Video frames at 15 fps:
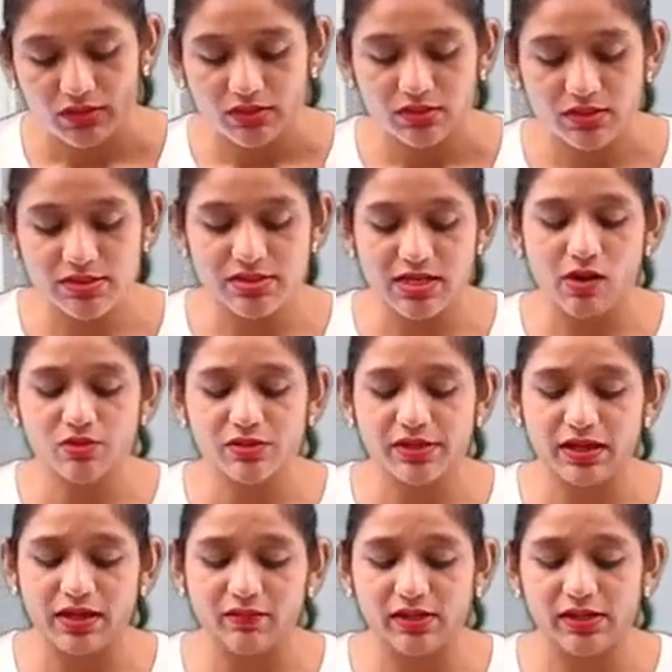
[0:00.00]
The sound
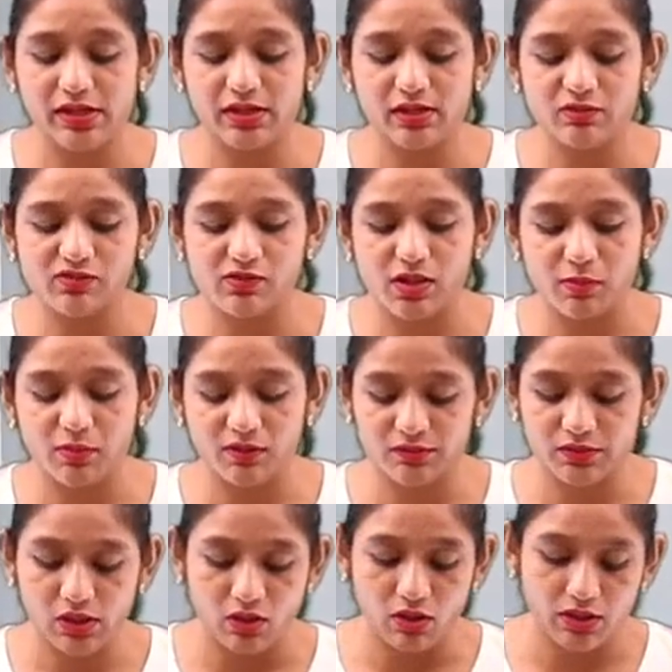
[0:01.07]
travel in the form of
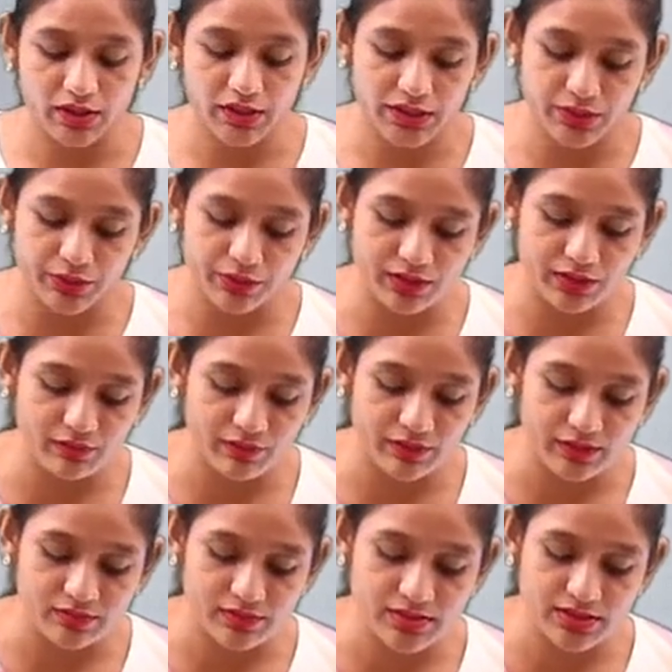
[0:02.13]
the longitudinal
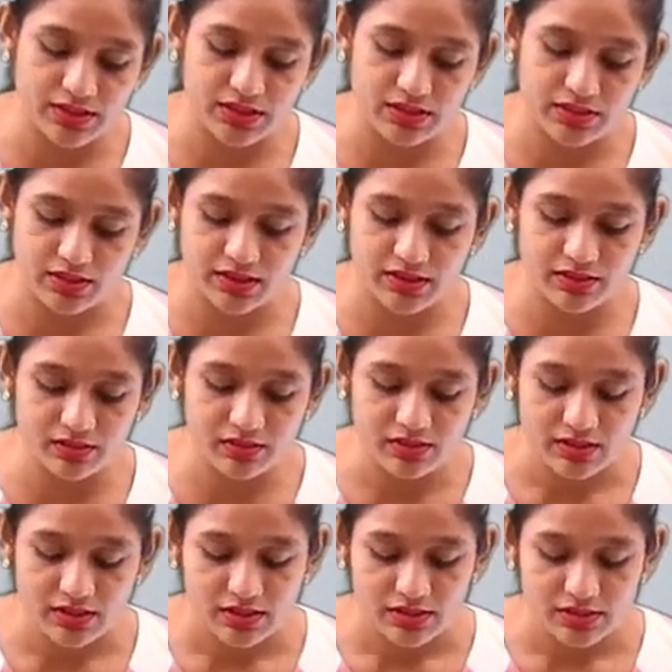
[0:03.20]
wave. See here,
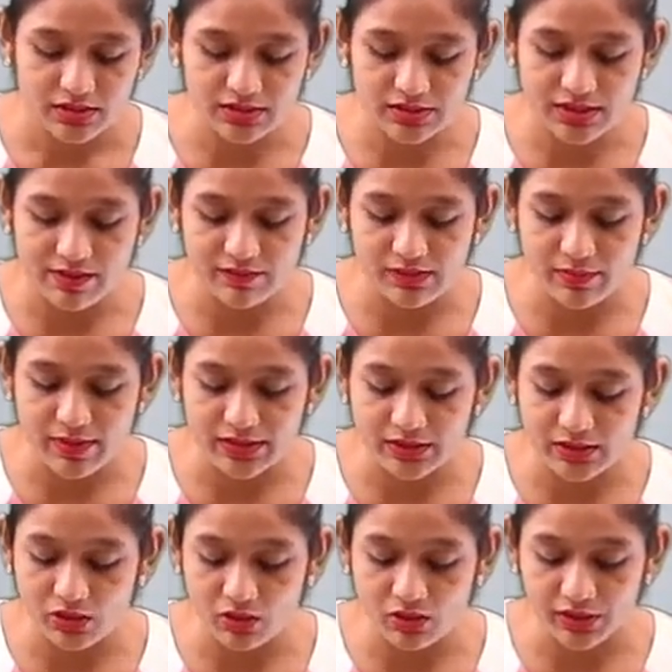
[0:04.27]
the travel by
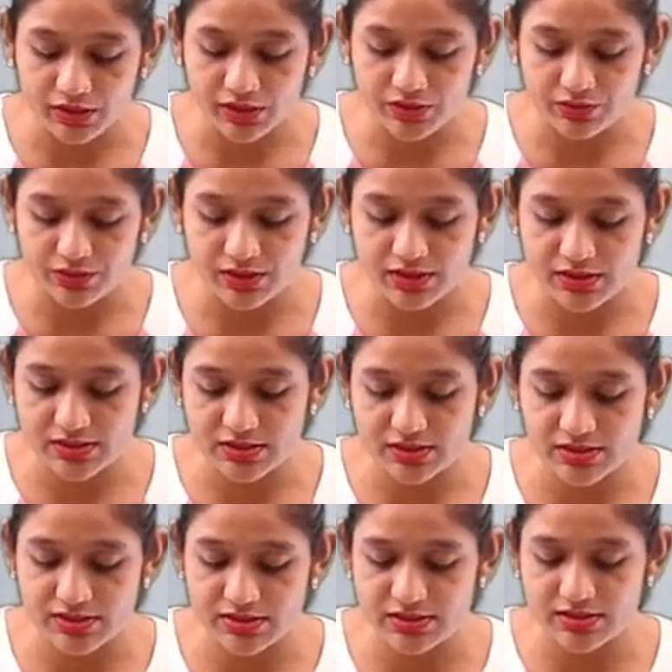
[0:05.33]
the longitudinal. This
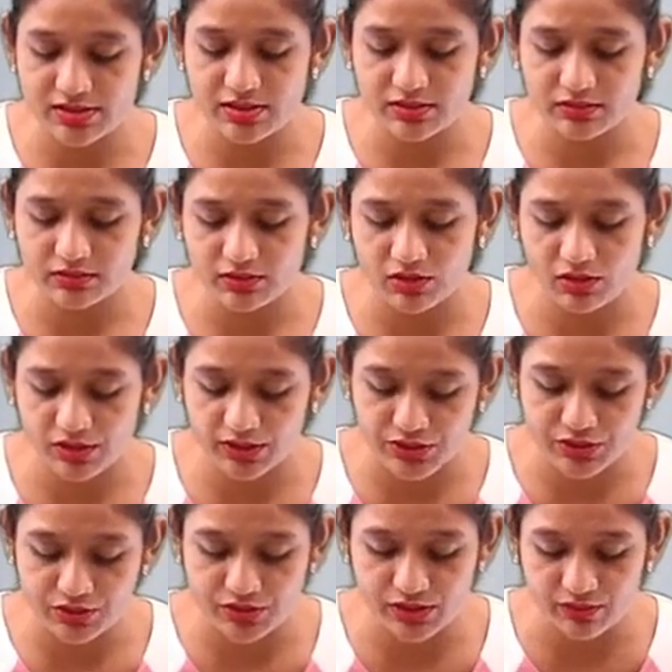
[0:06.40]
is the
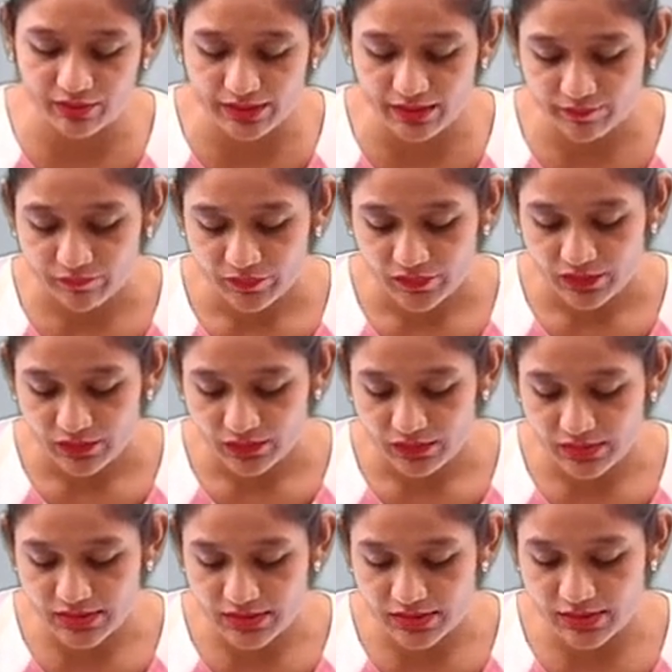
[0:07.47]
longitudinal wave.
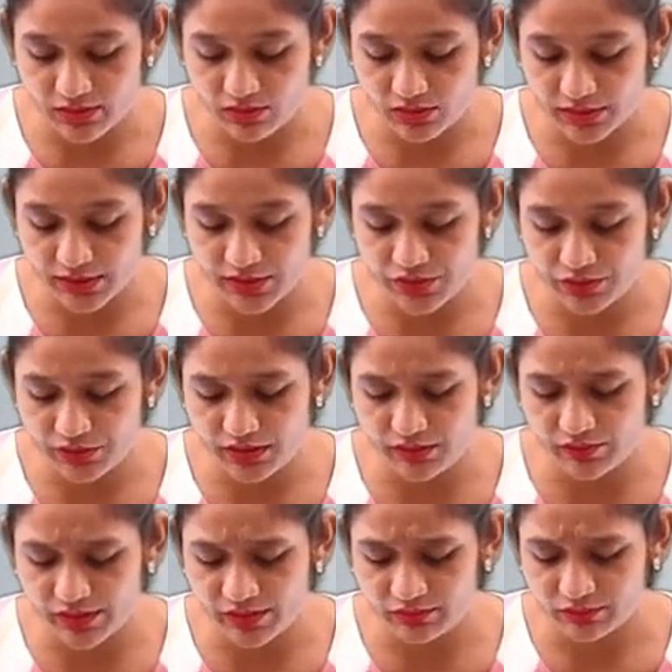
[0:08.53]
This is the longitudinal
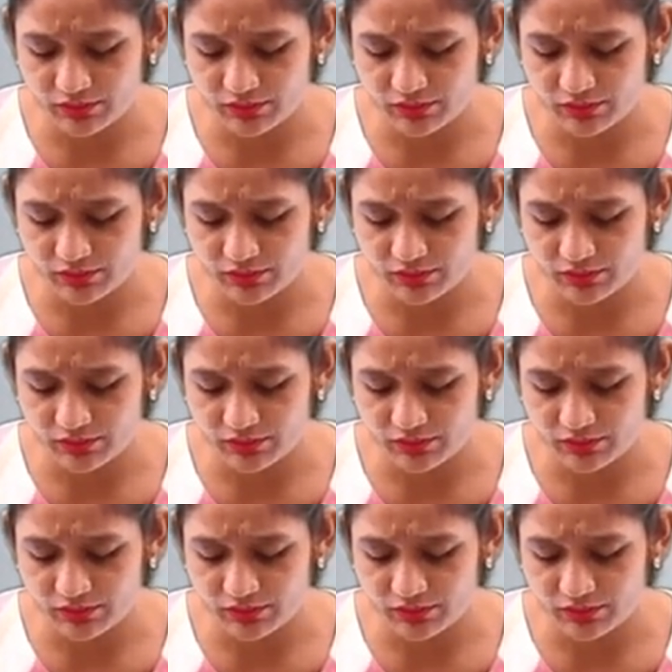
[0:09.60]
wave.